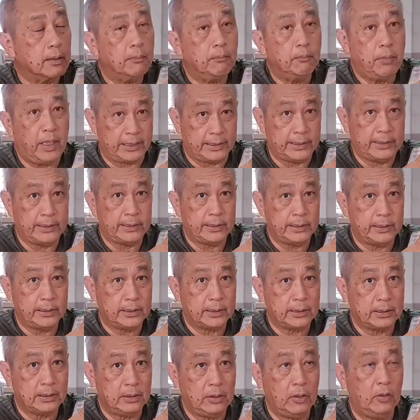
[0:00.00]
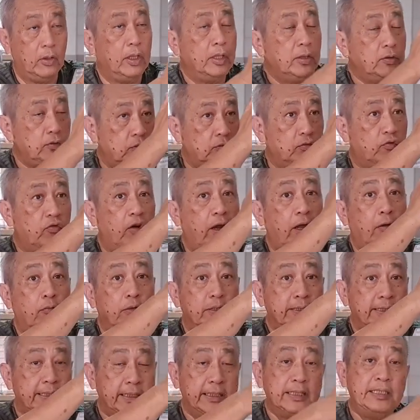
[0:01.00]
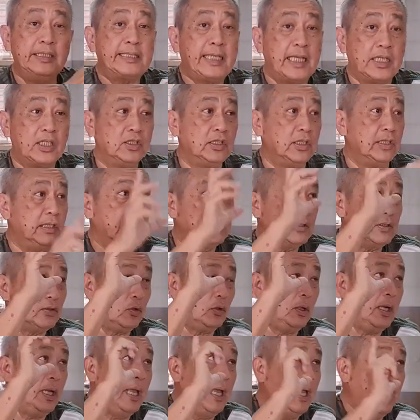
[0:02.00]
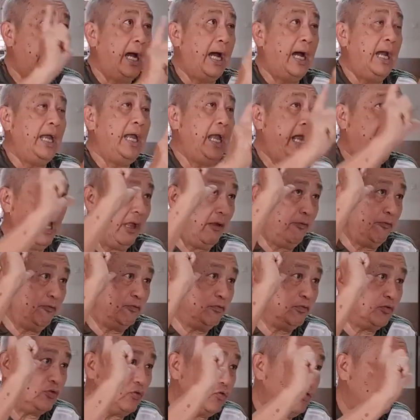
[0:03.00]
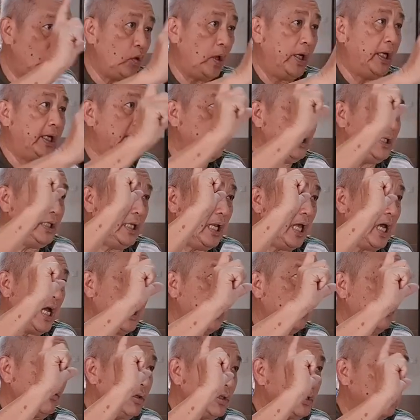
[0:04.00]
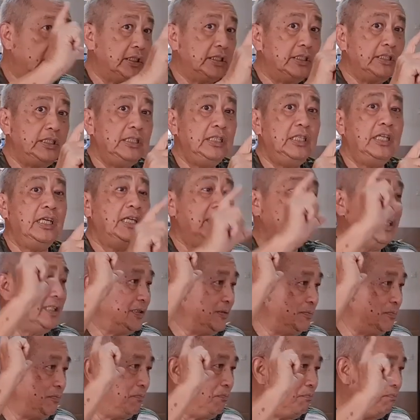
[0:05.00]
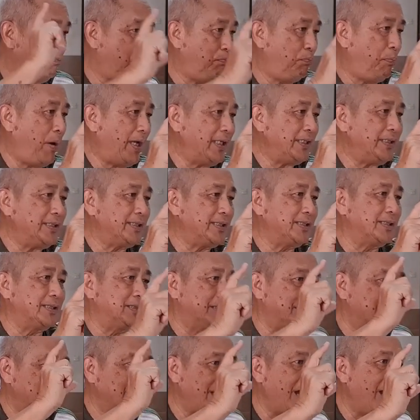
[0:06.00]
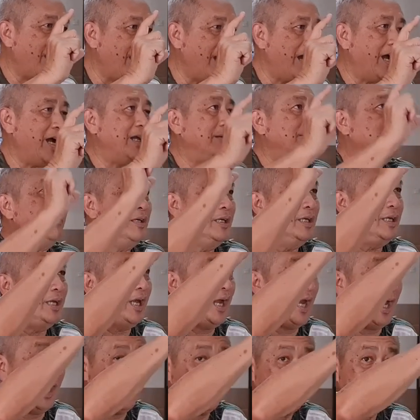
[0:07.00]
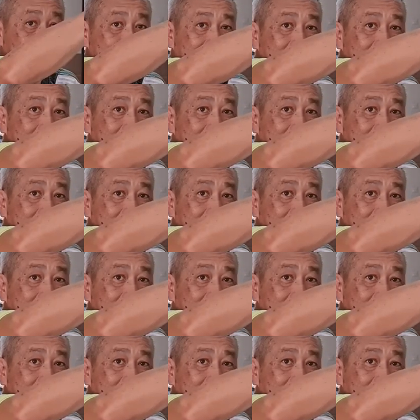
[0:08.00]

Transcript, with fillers: bus to travel certain sections. So I have 29 or 30 days best time at